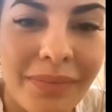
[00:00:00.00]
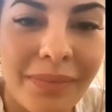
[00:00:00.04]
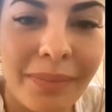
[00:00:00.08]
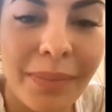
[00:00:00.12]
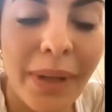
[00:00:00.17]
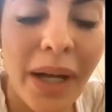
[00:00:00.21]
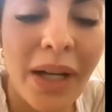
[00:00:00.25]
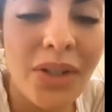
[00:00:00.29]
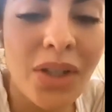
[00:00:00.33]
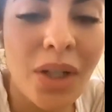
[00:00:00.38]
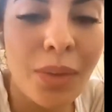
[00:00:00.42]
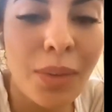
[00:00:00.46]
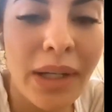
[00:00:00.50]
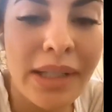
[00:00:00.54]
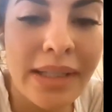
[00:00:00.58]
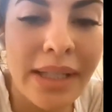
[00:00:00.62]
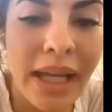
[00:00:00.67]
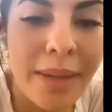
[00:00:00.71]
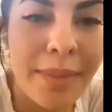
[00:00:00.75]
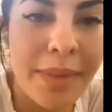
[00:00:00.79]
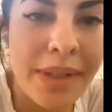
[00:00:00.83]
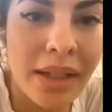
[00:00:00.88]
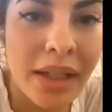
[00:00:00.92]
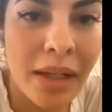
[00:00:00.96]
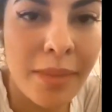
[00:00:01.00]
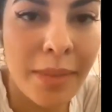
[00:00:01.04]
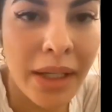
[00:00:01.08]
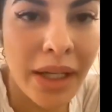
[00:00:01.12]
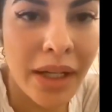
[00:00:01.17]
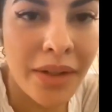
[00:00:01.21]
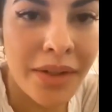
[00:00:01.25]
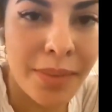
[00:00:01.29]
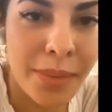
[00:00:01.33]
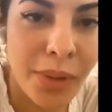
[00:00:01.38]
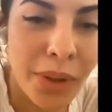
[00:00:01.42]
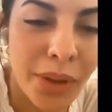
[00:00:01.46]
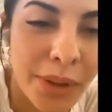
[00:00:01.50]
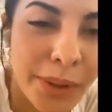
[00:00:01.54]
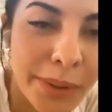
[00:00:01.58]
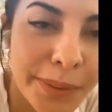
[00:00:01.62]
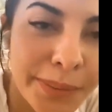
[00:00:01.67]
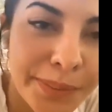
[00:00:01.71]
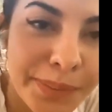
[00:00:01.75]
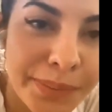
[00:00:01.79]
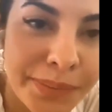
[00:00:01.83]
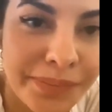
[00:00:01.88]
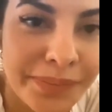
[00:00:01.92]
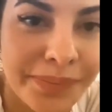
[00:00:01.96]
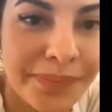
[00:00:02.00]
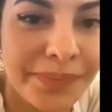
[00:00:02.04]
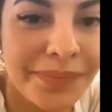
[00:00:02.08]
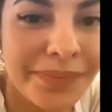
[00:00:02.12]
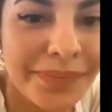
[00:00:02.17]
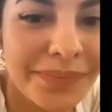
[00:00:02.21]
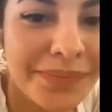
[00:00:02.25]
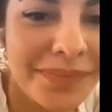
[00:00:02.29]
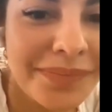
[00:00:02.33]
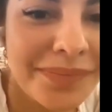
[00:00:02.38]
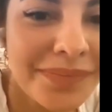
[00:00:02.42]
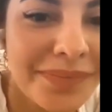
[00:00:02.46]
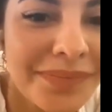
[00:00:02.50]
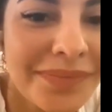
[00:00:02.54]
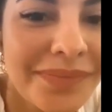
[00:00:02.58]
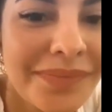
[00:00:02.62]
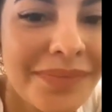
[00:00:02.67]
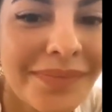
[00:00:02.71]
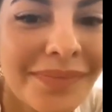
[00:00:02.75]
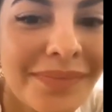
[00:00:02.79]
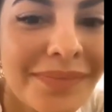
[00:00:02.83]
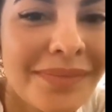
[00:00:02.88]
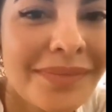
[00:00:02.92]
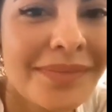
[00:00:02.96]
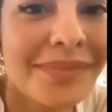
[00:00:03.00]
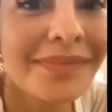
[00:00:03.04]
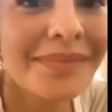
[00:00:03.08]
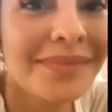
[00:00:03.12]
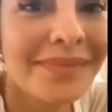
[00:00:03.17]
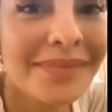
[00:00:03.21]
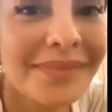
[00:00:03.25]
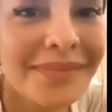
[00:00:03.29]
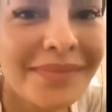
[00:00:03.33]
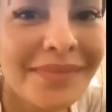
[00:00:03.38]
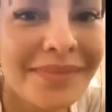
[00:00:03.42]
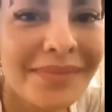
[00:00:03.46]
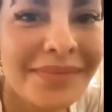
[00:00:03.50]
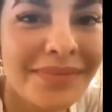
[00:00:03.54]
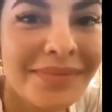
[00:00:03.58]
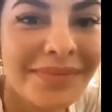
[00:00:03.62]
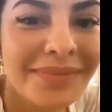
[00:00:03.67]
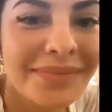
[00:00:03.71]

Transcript: Badshah, what time is it coming out tomorrow? Uh, that's, um,